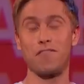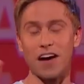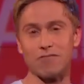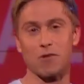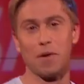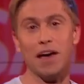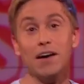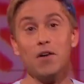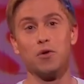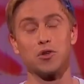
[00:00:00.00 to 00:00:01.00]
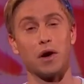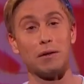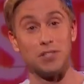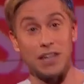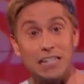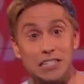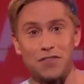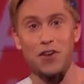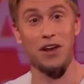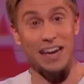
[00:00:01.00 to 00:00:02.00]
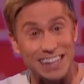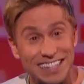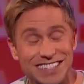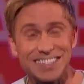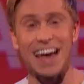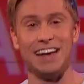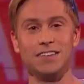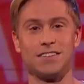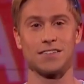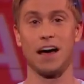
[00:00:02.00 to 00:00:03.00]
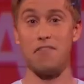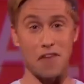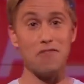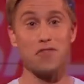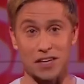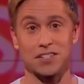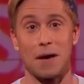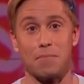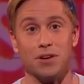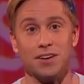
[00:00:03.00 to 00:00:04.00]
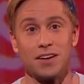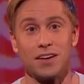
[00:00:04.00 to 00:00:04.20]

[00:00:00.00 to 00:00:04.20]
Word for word: favourite bit was when he was interviewed in his tent and then this happened.